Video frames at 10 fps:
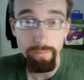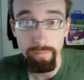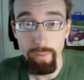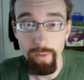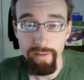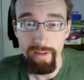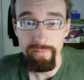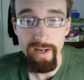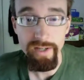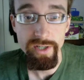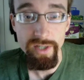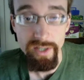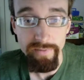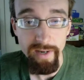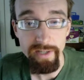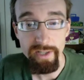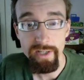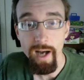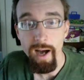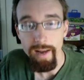what are the advantages, disadvantages,
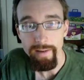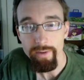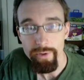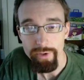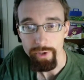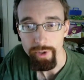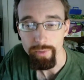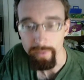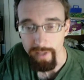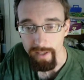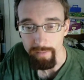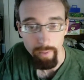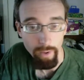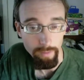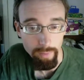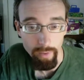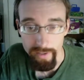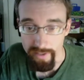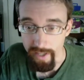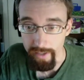I think those are two key important
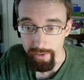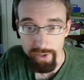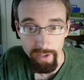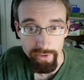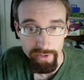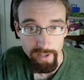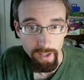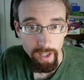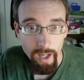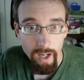points that you should consider